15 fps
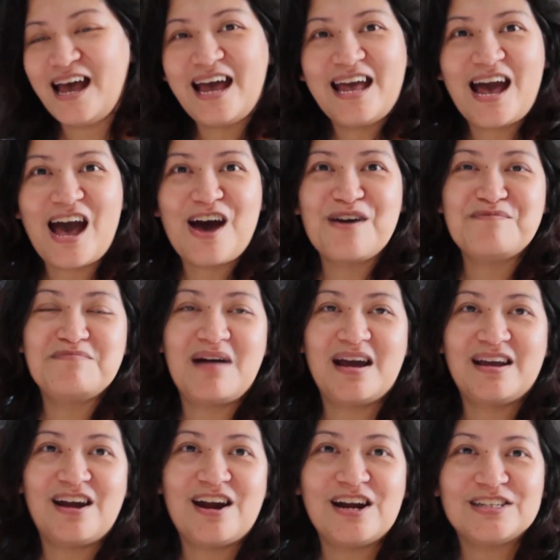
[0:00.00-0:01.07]
I have
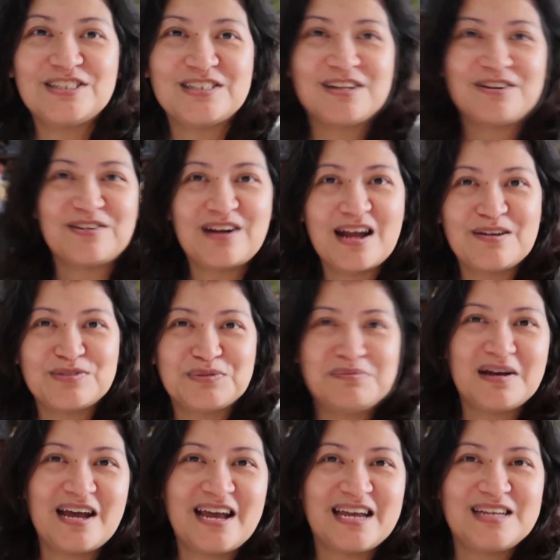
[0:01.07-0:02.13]
my arts and crafts
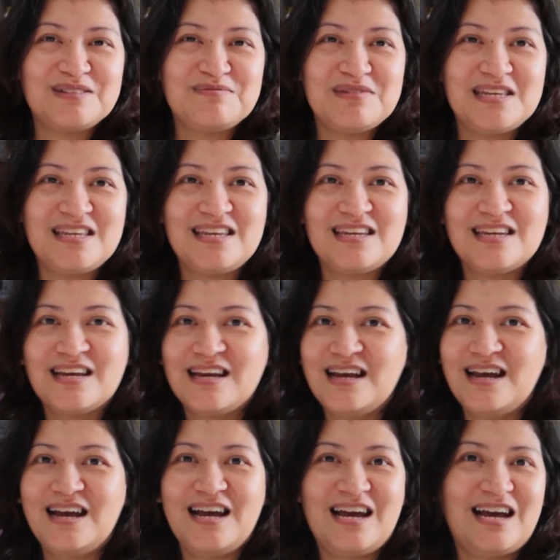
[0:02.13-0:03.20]
behind me.
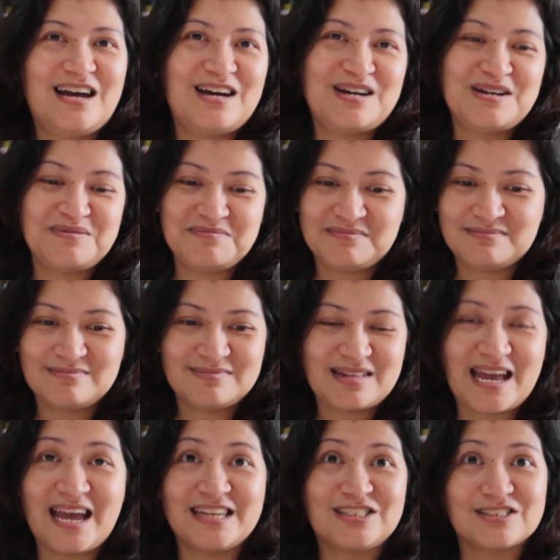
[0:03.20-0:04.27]
Um,
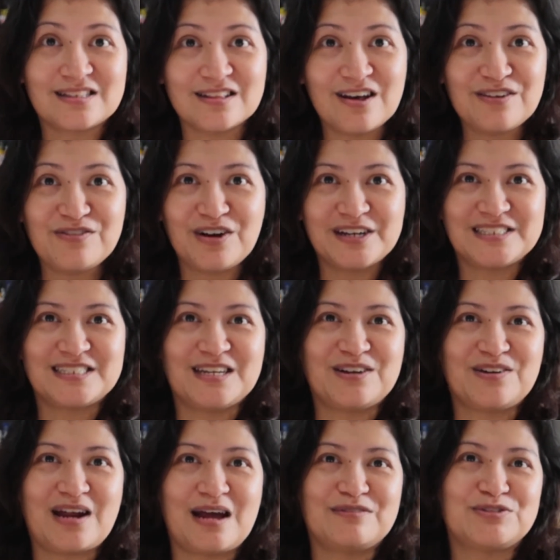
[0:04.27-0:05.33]
I just love arts and
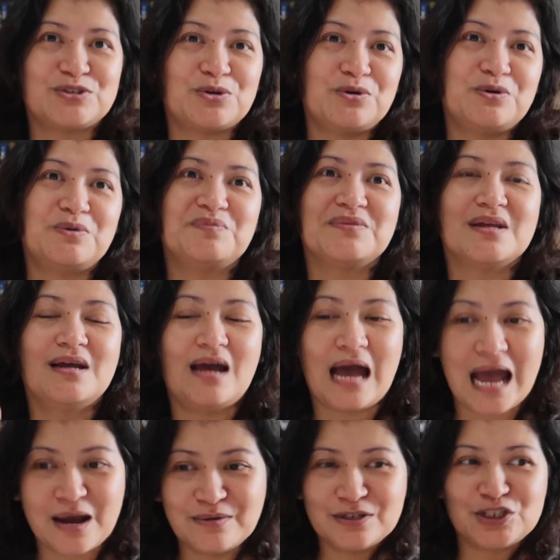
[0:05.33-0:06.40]
crafts, so
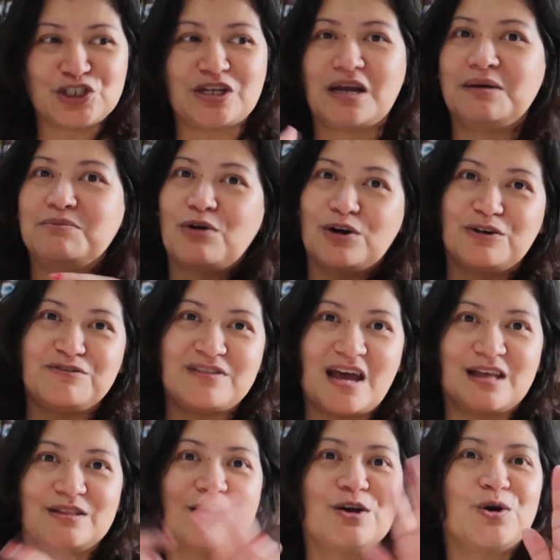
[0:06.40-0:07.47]
I want to share more of
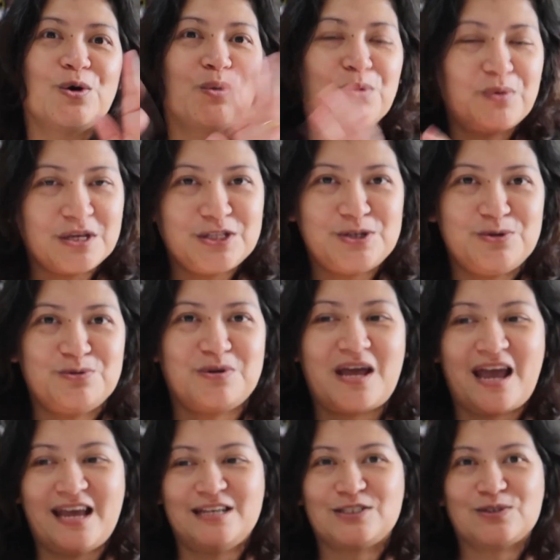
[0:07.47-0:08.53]
that with you
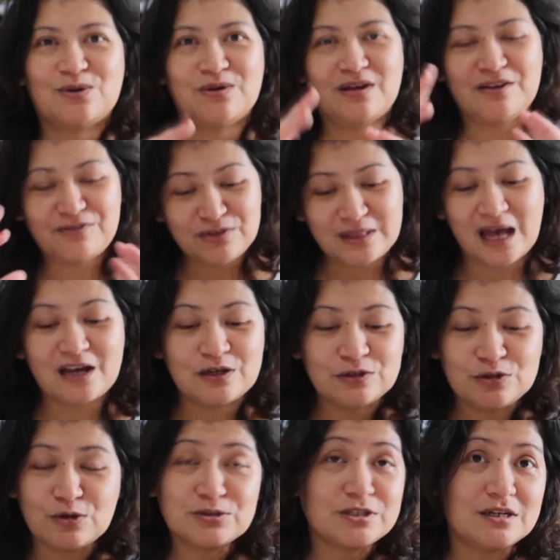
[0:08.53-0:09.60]
guys. So if that
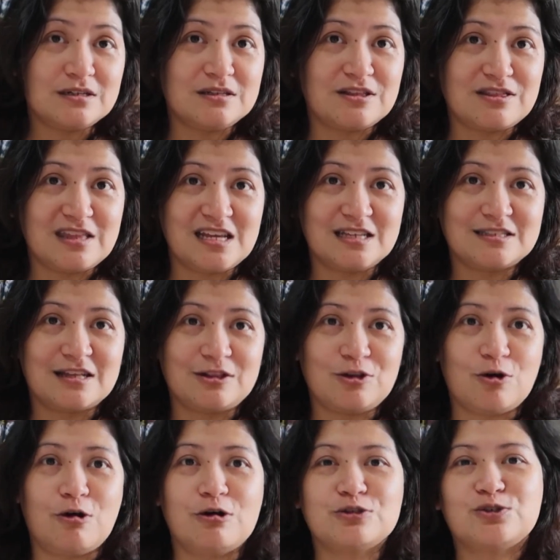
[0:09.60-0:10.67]
those are the things that
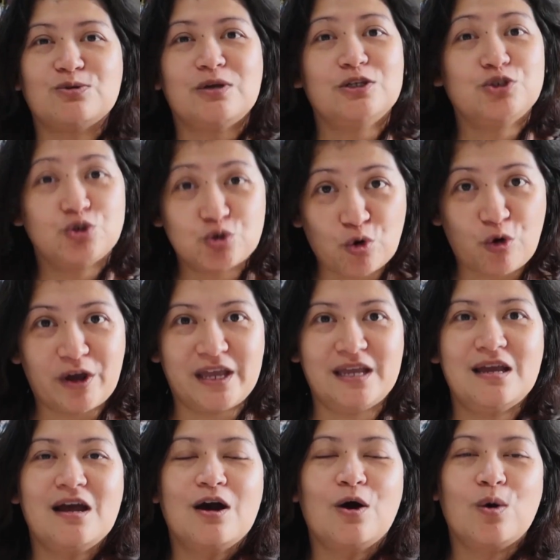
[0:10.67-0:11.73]
you also
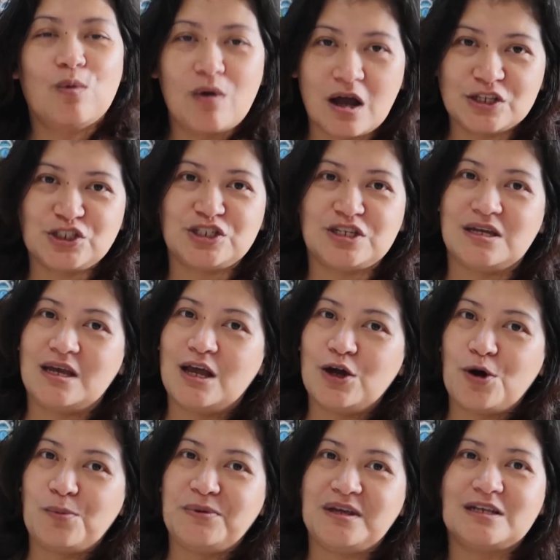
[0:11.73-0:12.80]
enjoy watching, I
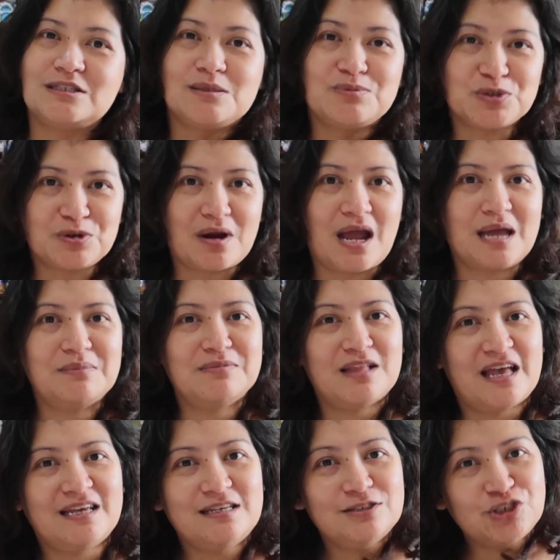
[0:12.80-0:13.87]
hope you can subscribe,
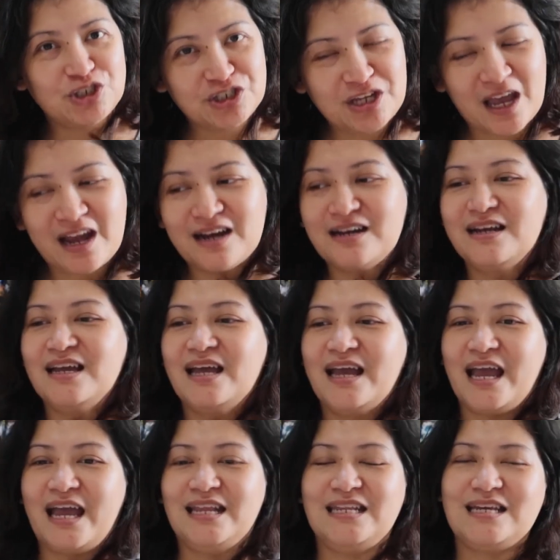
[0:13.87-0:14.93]
like, and share.
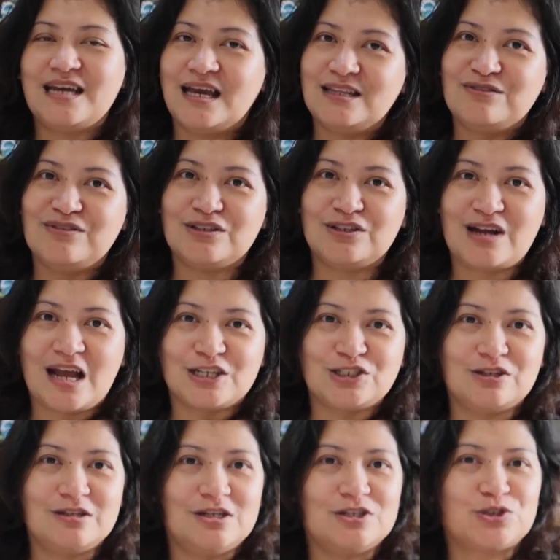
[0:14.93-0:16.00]
Any kind of
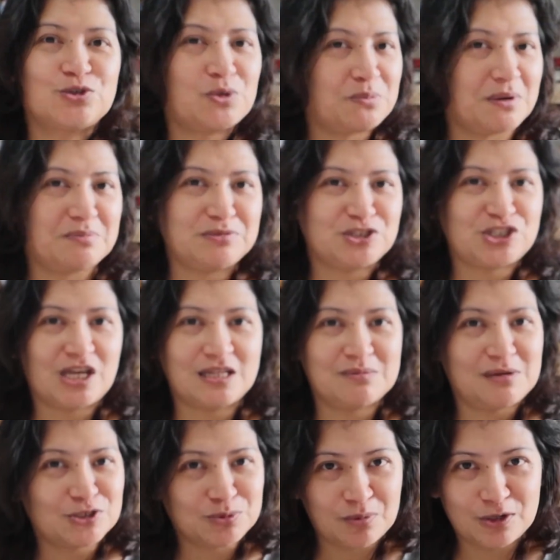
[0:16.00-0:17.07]
interaction is super appreciated
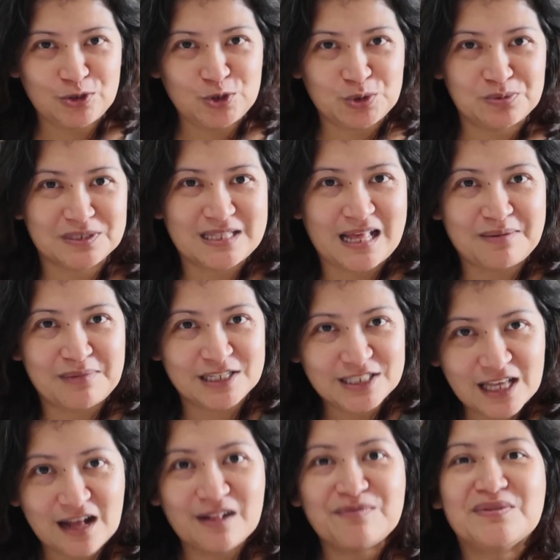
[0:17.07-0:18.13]
by small YouTubers like
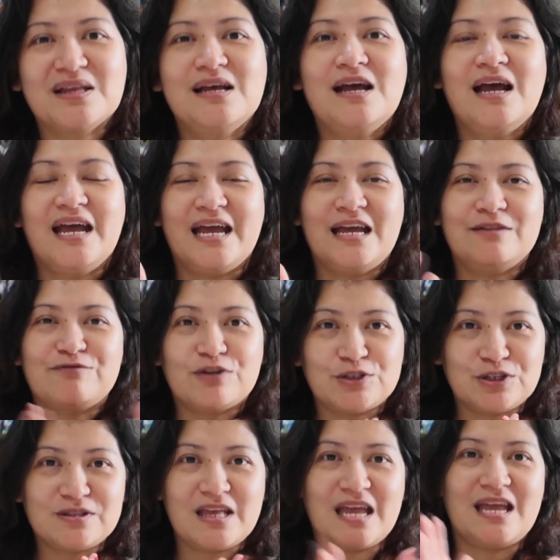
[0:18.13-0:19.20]
myself. And for
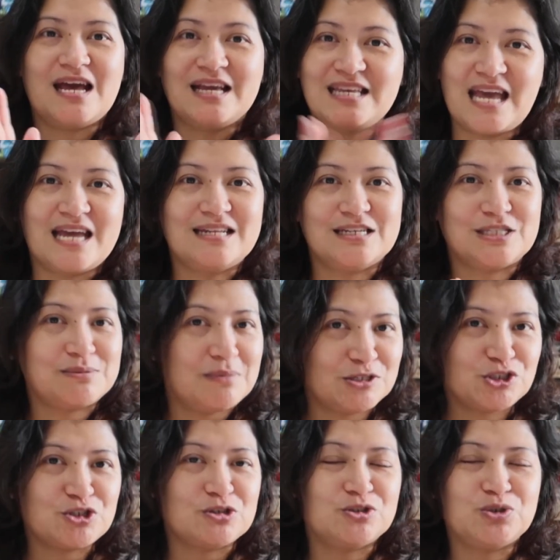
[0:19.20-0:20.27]
today, again, as
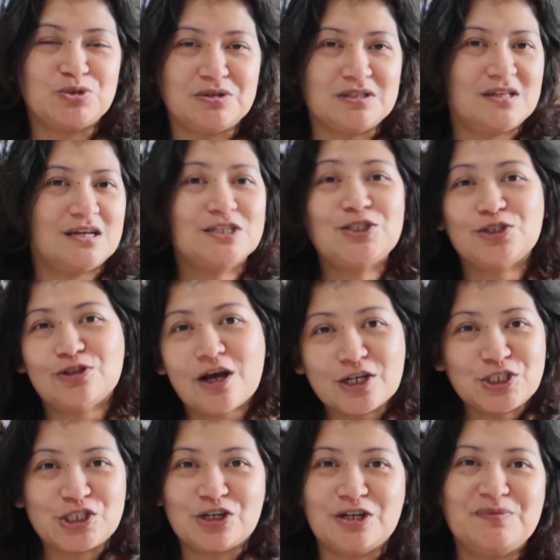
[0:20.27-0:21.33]
mentioned during the
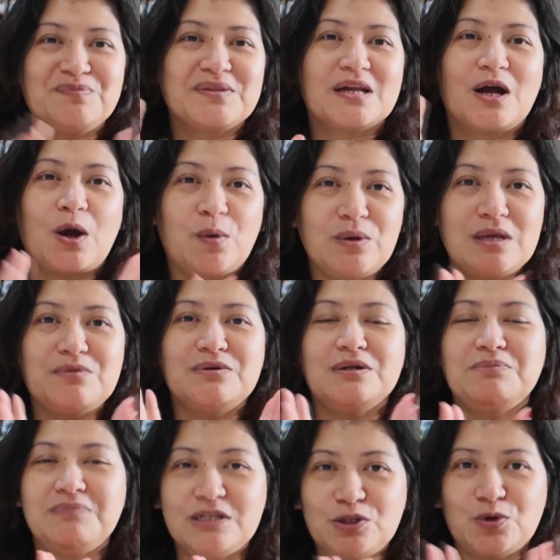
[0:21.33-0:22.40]
introduction, we
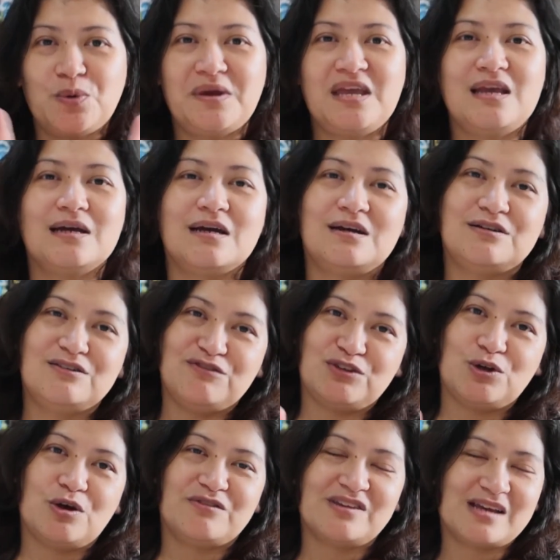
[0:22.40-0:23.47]
will be doing a
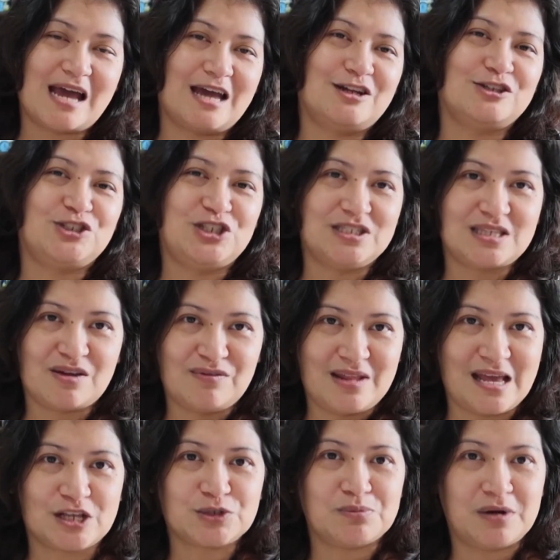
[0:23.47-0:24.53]
review of the Canon G
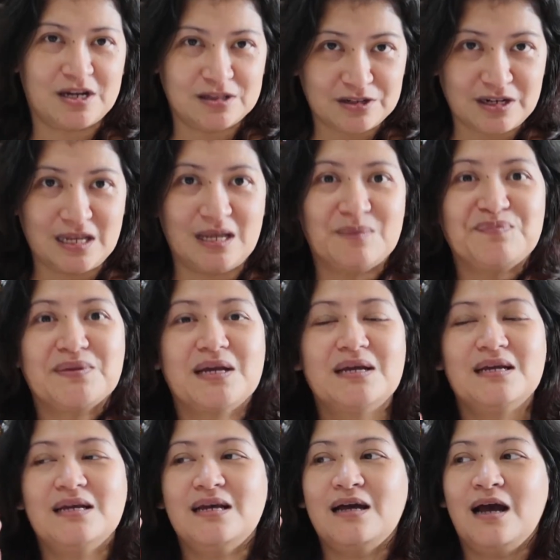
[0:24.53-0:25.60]
seven X Mark three.
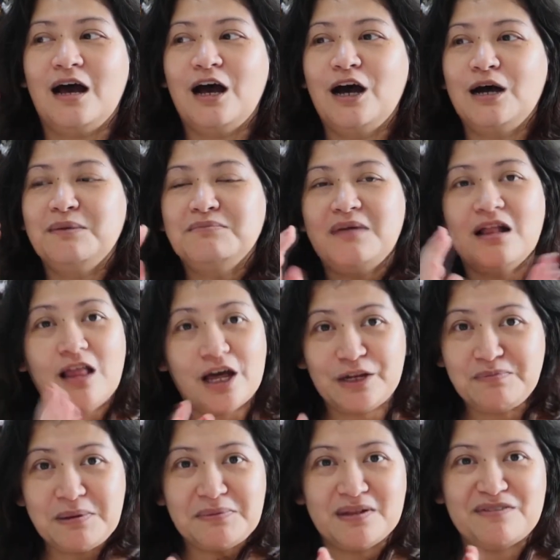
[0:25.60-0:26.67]
Um, a lot
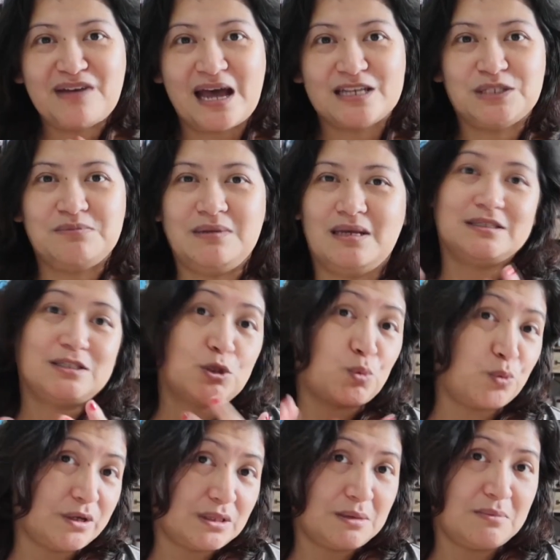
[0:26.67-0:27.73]
of people have asked is it
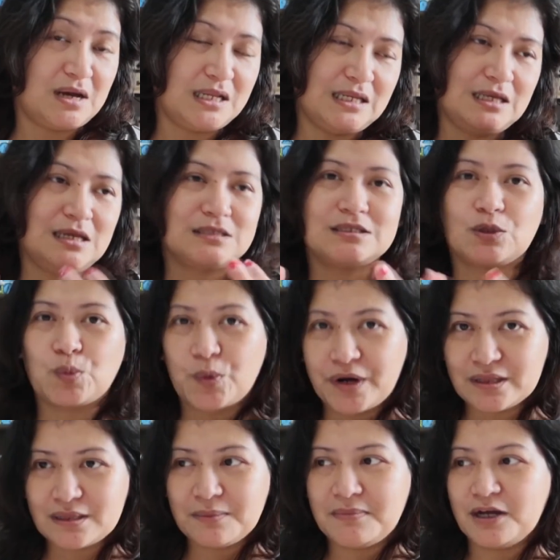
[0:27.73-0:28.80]
worth the money? Is it
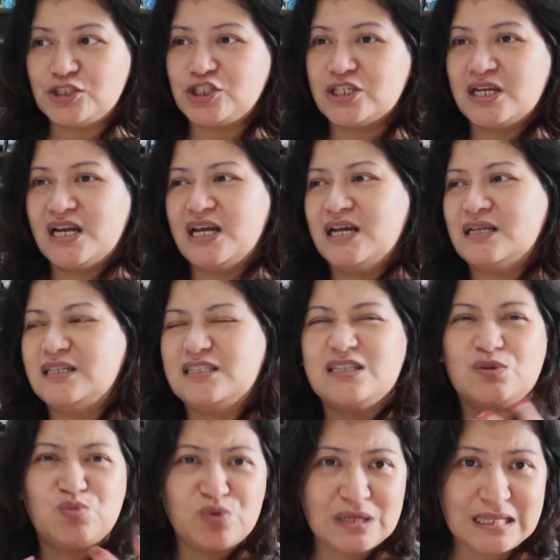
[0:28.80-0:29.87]
worth the budget? Is
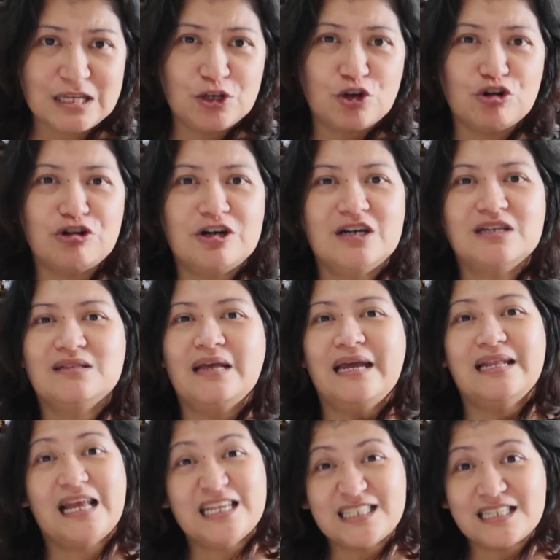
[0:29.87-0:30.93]
it really good?
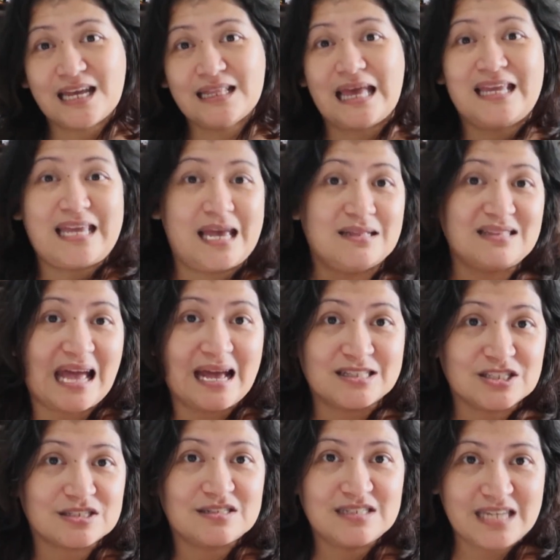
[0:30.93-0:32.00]
And I said I can't
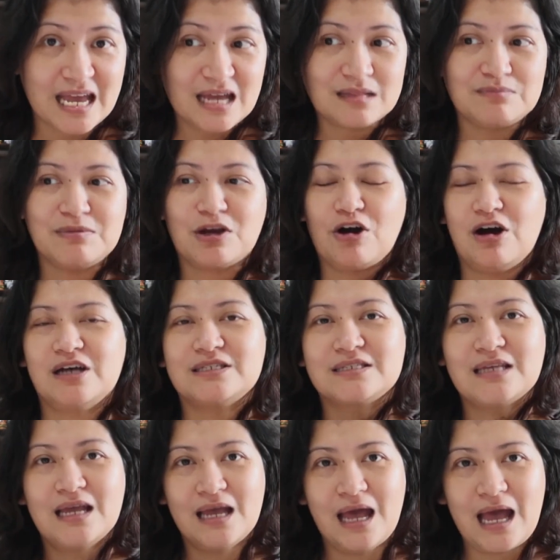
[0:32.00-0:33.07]
answer yet
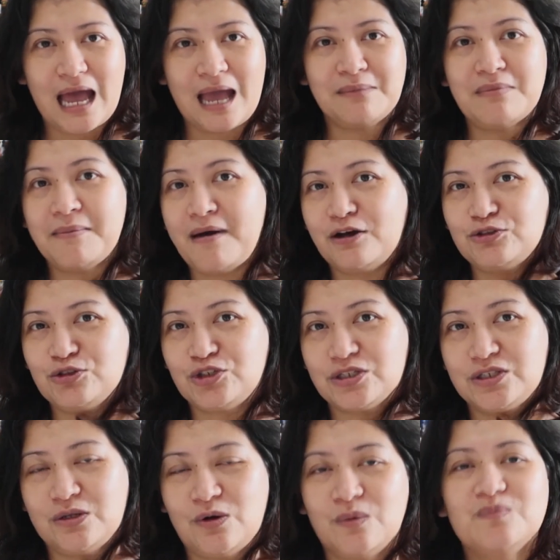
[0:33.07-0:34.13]
because I'm about to
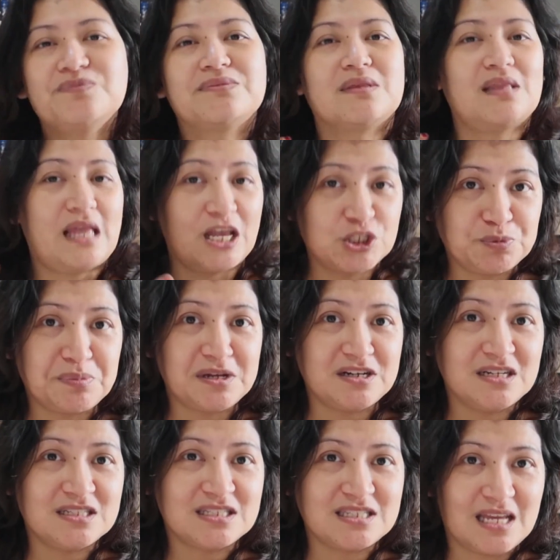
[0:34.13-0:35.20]
just, you know,
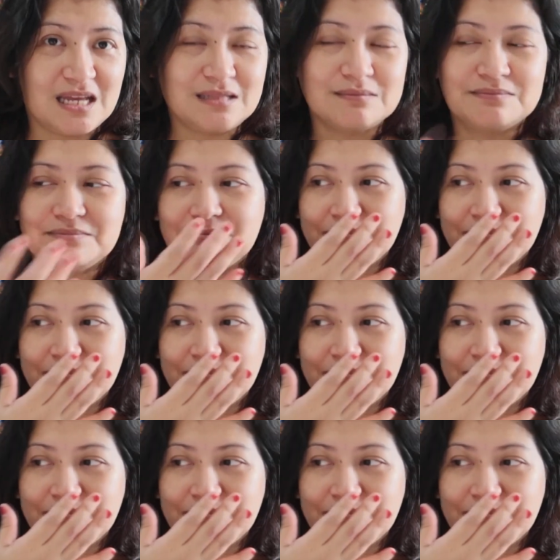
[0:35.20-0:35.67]
experience it.